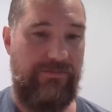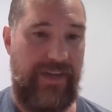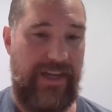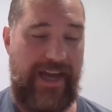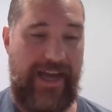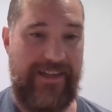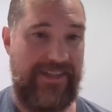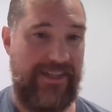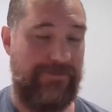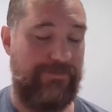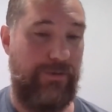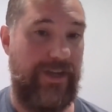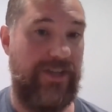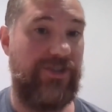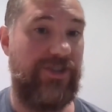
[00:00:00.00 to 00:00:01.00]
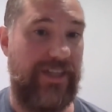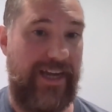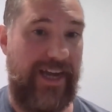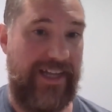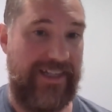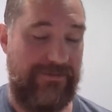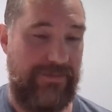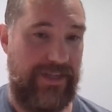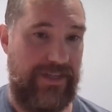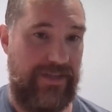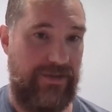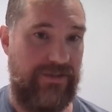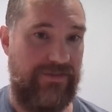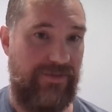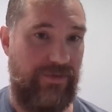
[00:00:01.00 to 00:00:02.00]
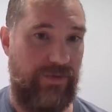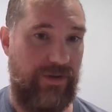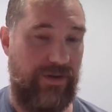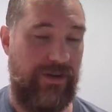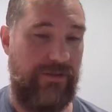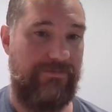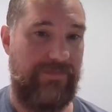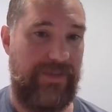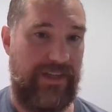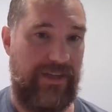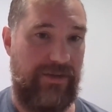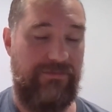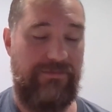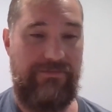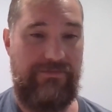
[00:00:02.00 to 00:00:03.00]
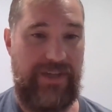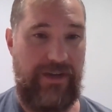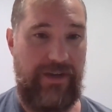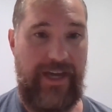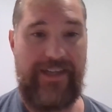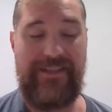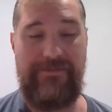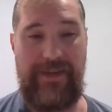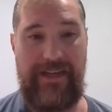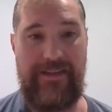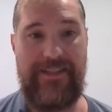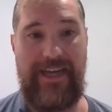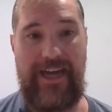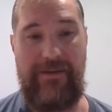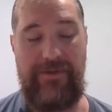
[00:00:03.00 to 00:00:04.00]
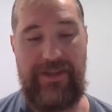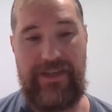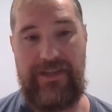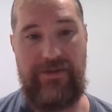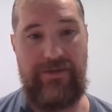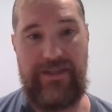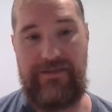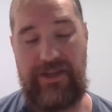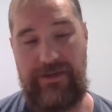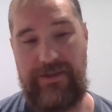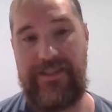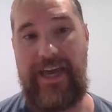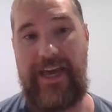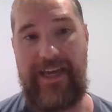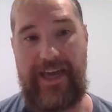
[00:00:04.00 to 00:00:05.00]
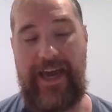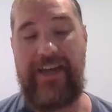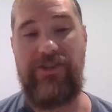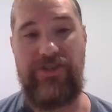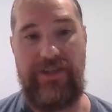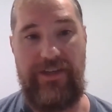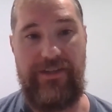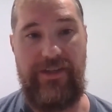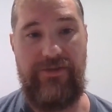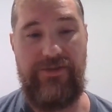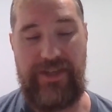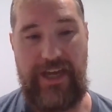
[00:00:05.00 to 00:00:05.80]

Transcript: it has this permission that hasn't been used for X amount of time, and then you can take action on those.